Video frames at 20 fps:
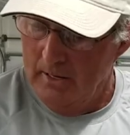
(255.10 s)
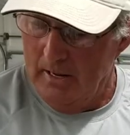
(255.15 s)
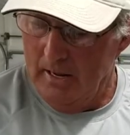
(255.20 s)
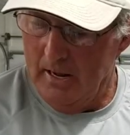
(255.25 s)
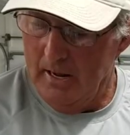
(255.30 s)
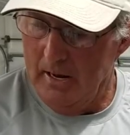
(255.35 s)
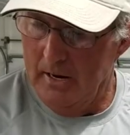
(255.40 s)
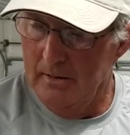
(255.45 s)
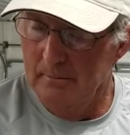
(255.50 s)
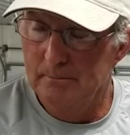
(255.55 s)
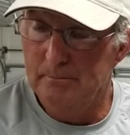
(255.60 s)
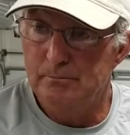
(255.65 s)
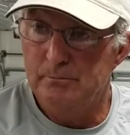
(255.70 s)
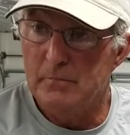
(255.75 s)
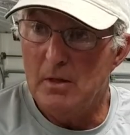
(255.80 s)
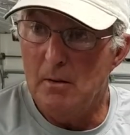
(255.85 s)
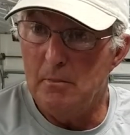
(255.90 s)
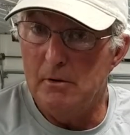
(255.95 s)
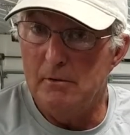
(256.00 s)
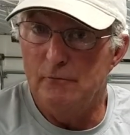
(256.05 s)
And
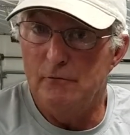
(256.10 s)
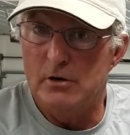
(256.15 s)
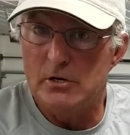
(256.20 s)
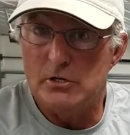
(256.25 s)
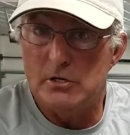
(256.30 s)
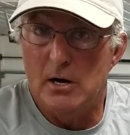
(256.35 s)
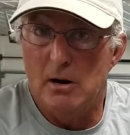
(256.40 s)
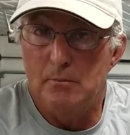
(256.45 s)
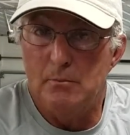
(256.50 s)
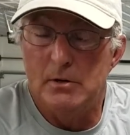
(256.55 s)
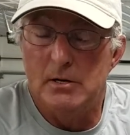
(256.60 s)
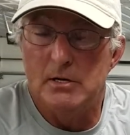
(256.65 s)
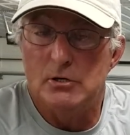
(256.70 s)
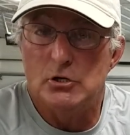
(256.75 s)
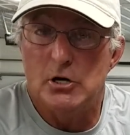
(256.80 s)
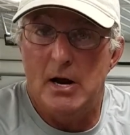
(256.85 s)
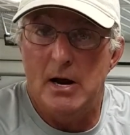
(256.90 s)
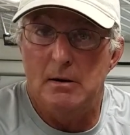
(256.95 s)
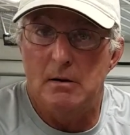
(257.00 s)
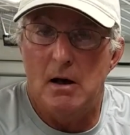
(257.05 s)
I've been fishing up in the
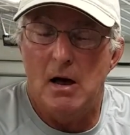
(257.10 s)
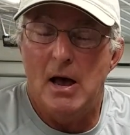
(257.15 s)
James.